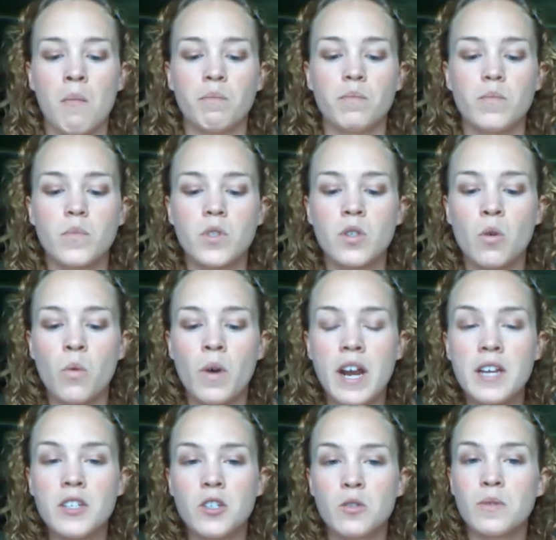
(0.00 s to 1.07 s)
So what
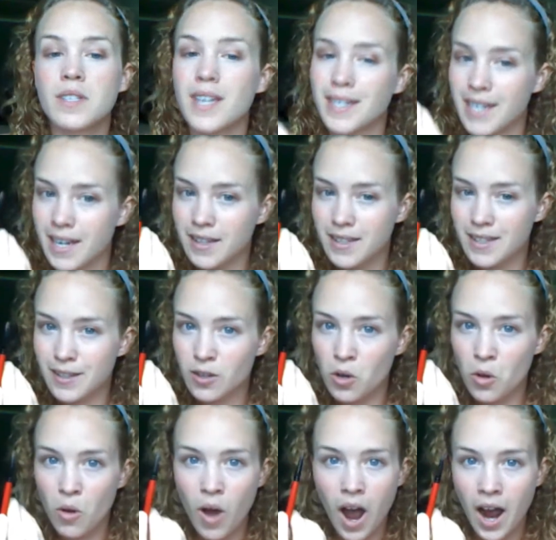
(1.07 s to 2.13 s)
I do is I take this
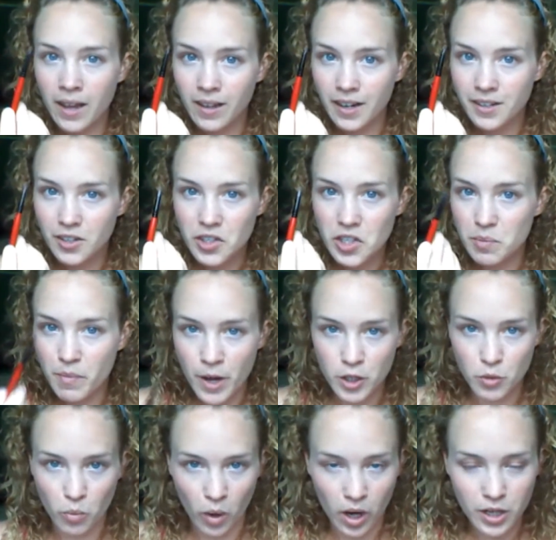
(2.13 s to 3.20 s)
little eyeliner
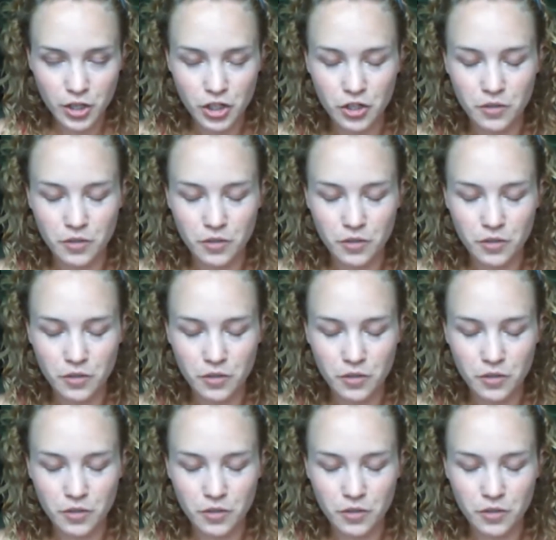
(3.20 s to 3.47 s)
smudge brush,